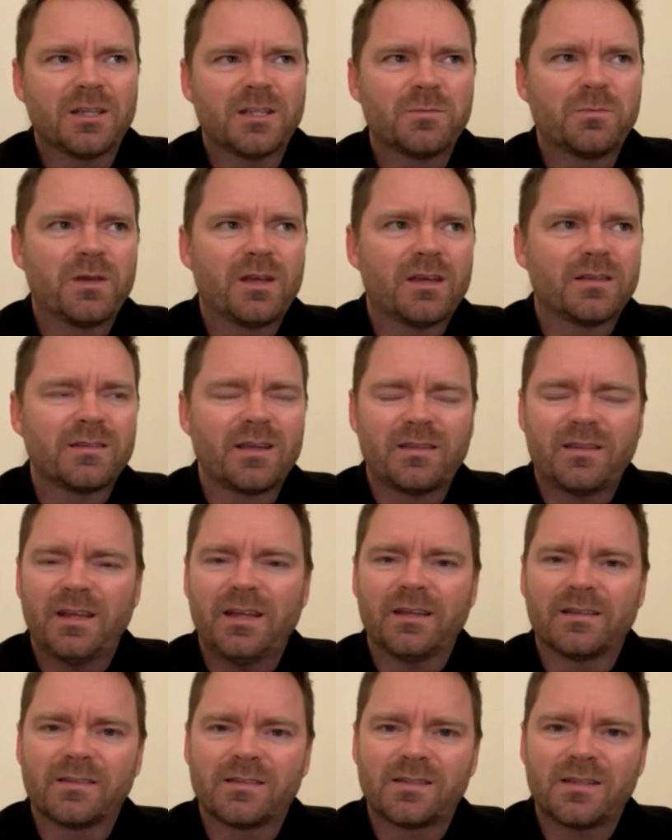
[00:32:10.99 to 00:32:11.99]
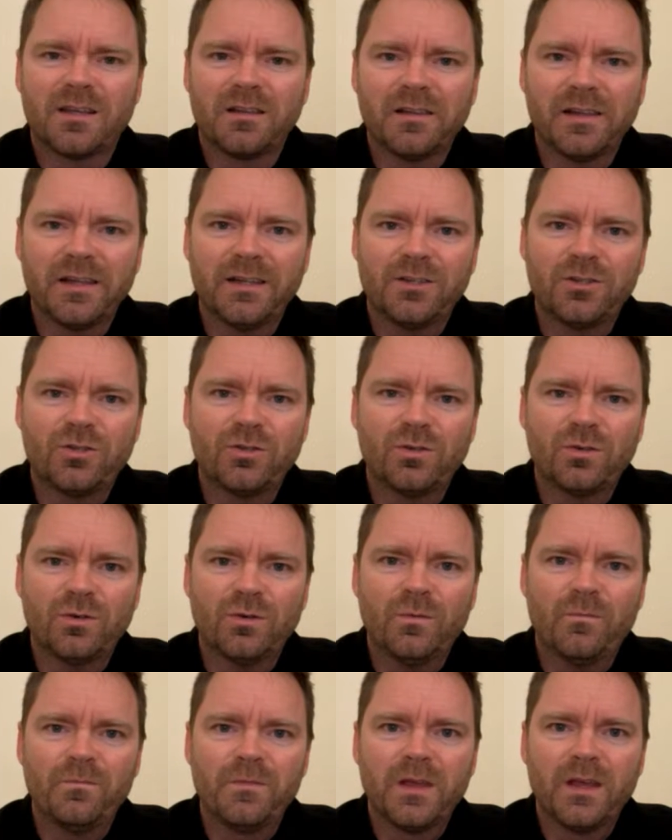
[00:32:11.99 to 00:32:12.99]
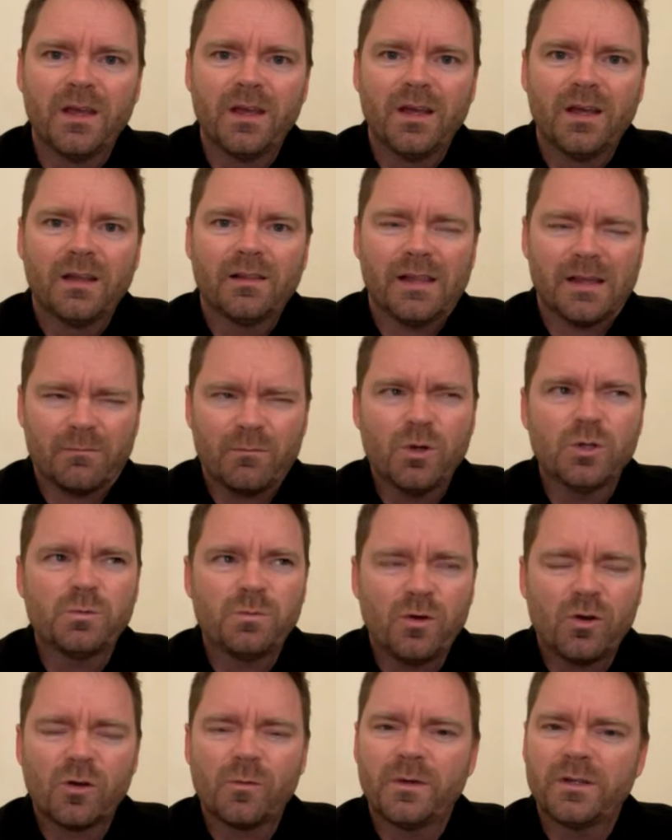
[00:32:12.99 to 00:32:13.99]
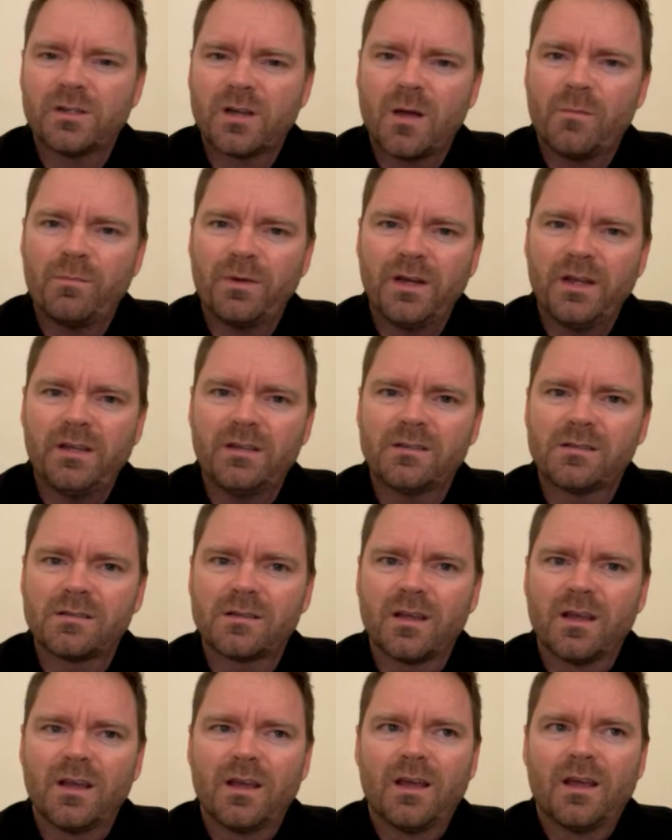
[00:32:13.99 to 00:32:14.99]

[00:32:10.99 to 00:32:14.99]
it's because I think it's silly to, like most pilgrimage companies,